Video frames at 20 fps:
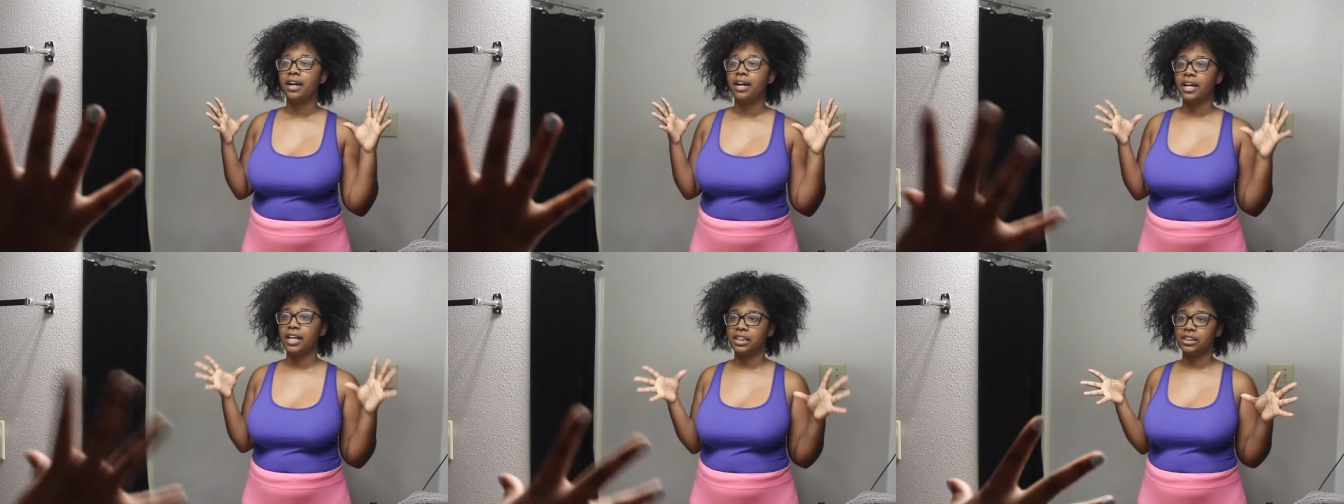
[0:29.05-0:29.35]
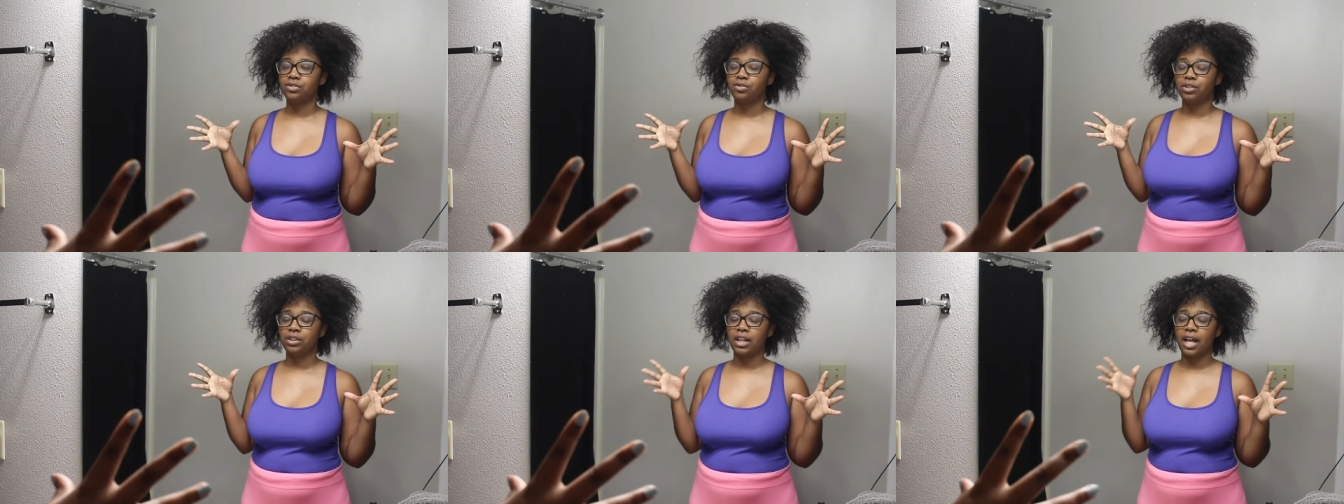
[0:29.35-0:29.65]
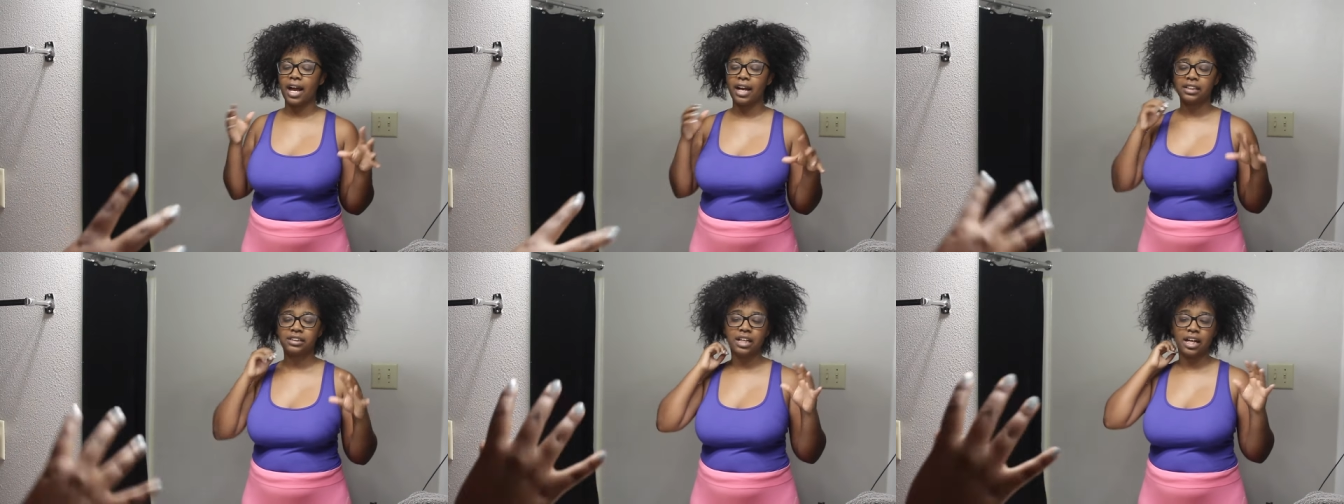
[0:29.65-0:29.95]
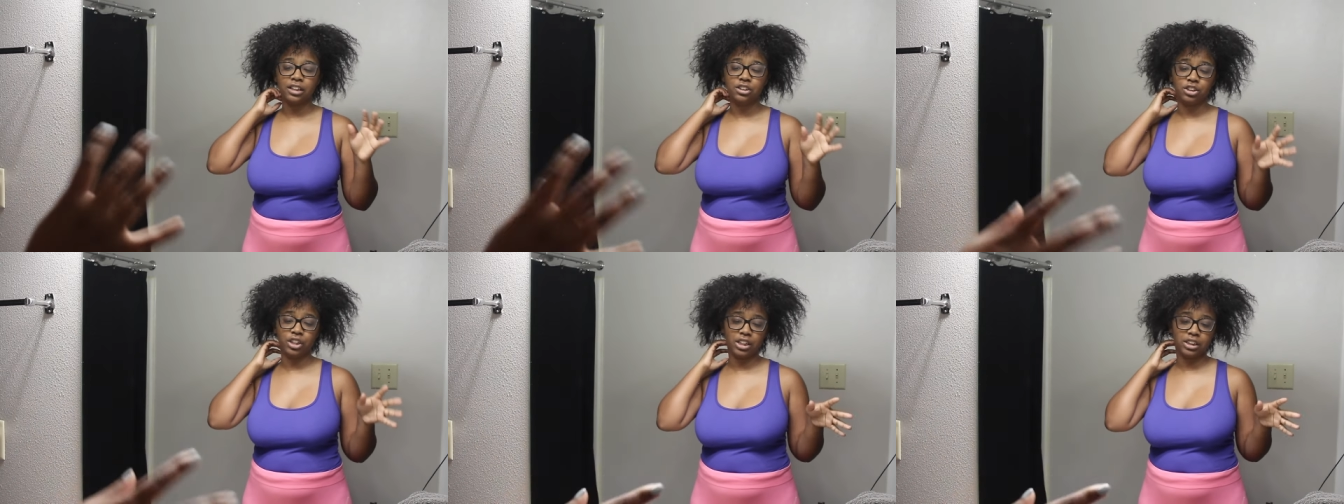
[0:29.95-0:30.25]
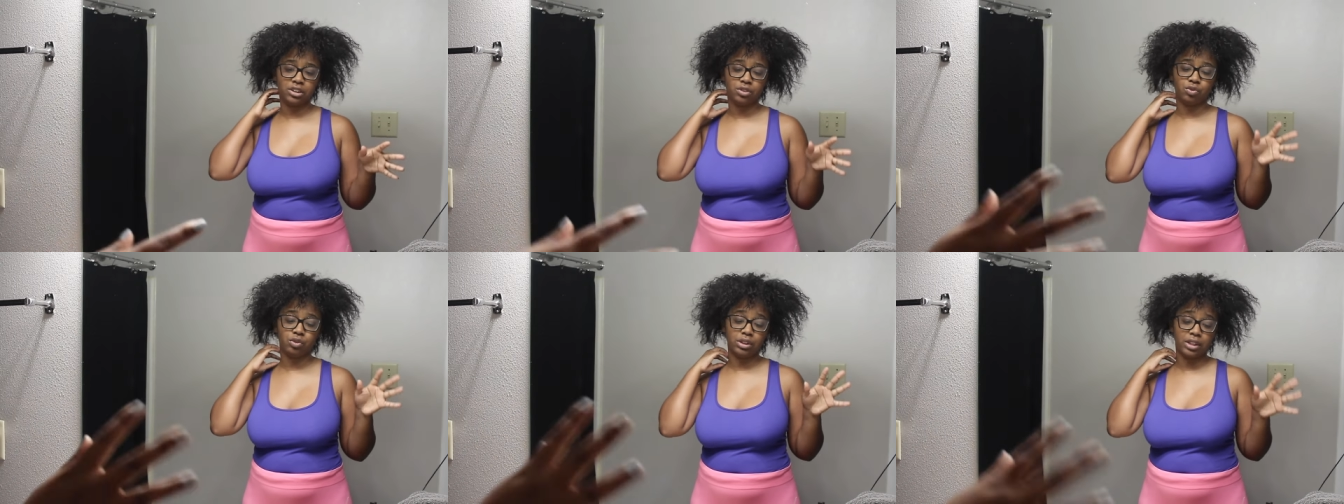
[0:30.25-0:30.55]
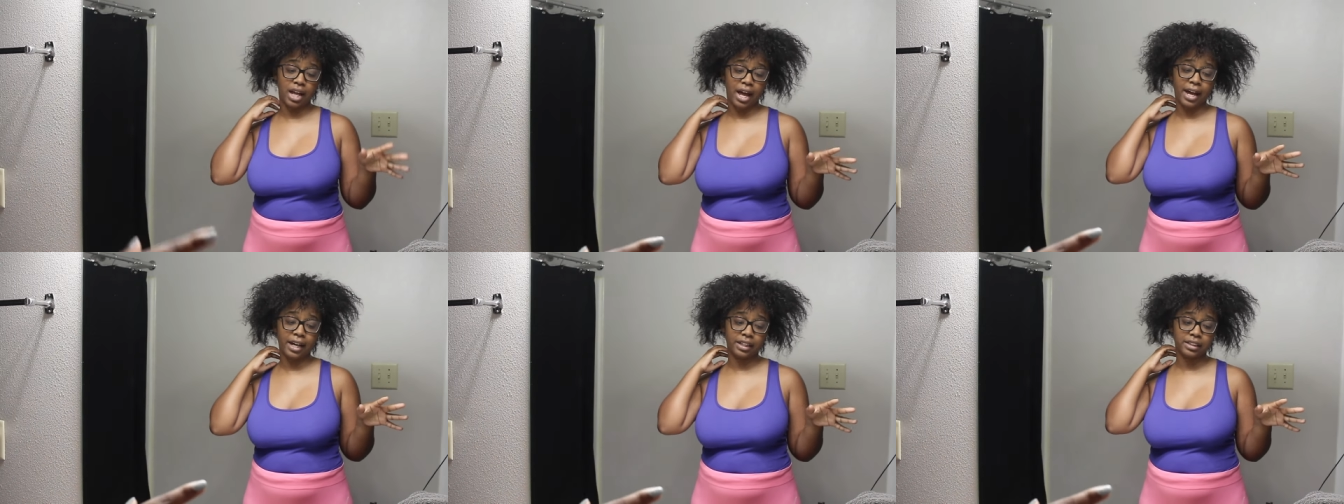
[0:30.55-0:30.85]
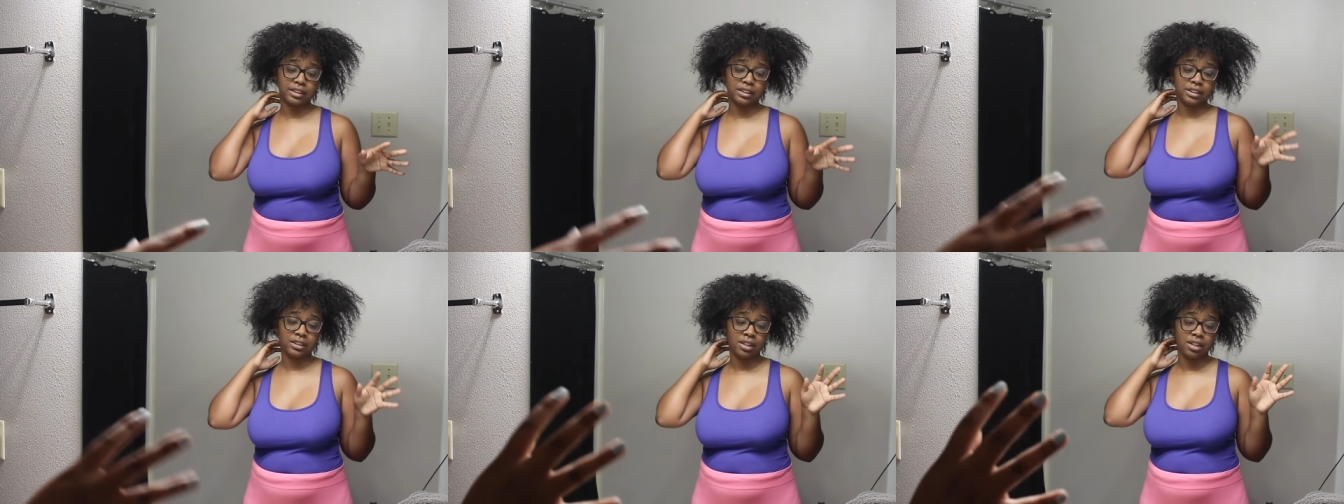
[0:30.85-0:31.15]
it's relaxed. I just
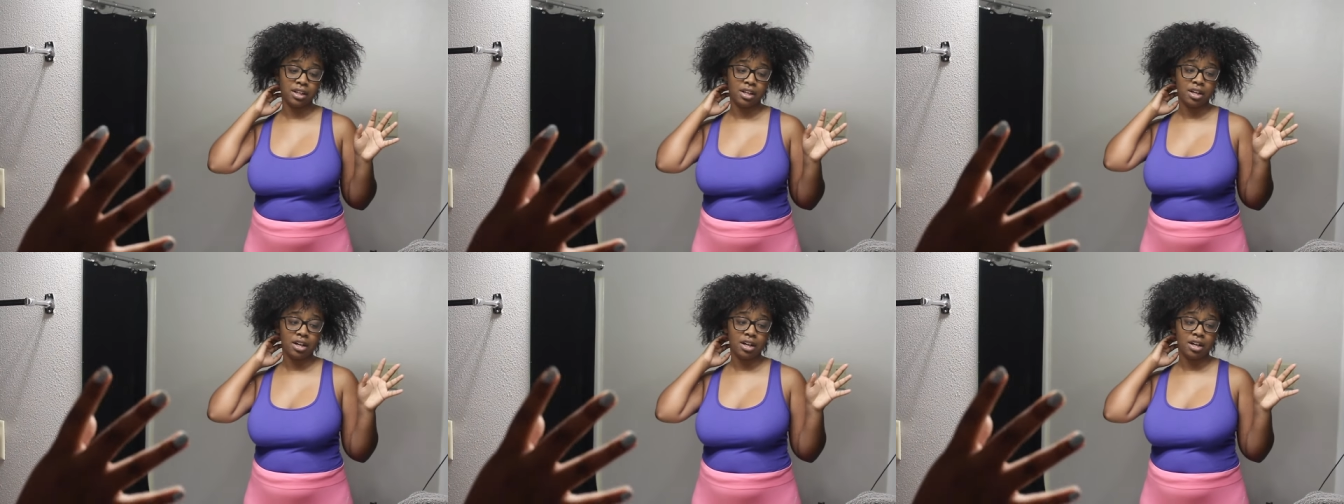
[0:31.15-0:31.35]
relaxed.